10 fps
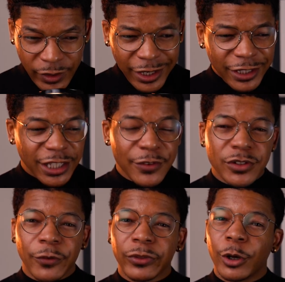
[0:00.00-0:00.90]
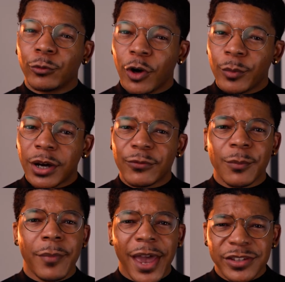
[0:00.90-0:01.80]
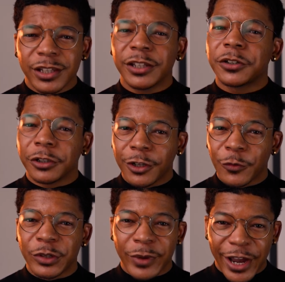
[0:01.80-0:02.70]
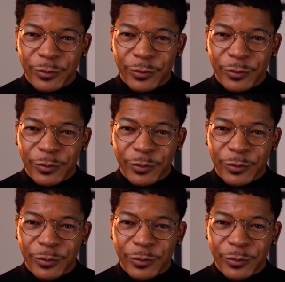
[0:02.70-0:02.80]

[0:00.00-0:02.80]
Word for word: It gives off the aroma of a masculine cologne, in my